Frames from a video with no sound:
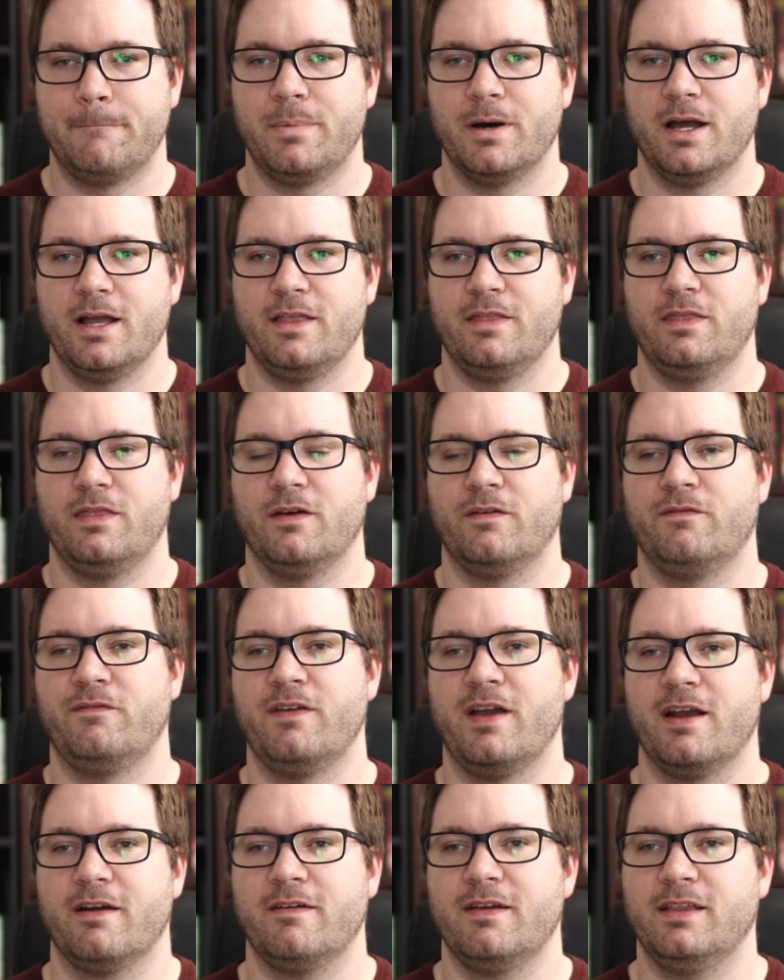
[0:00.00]
but the
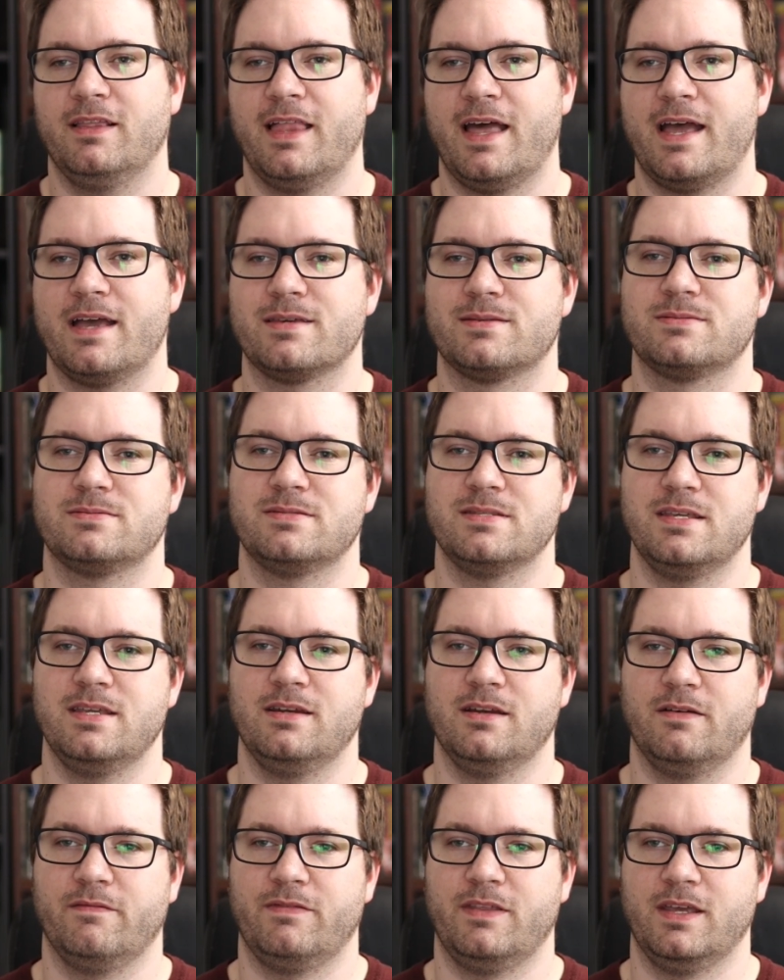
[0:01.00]
very last
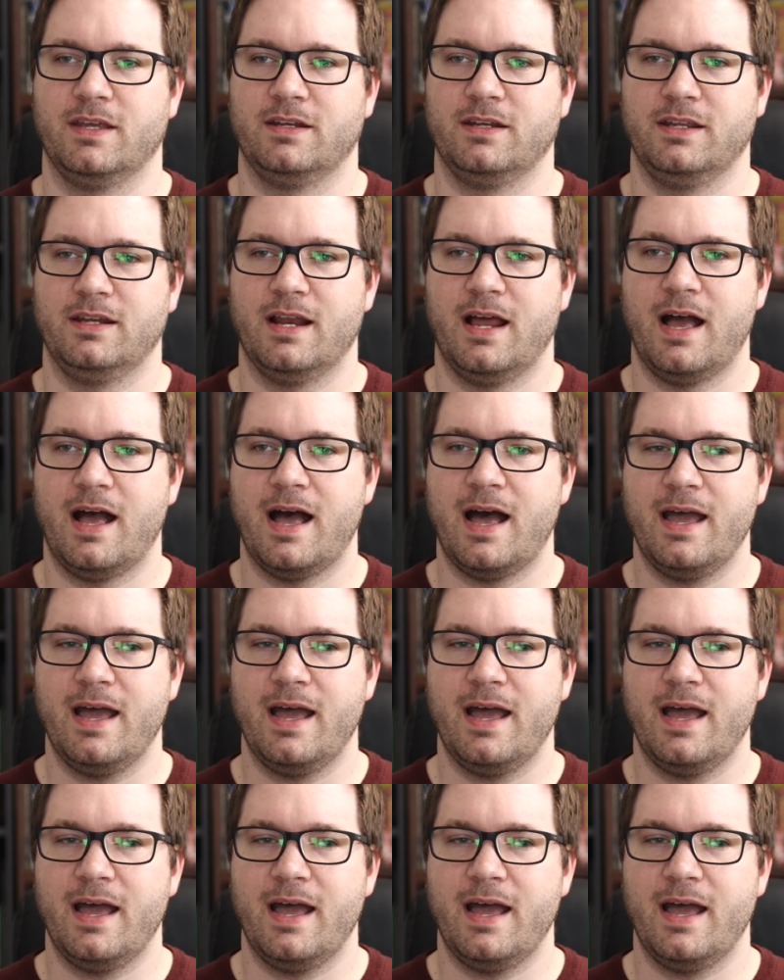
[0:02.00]
scene of the ending.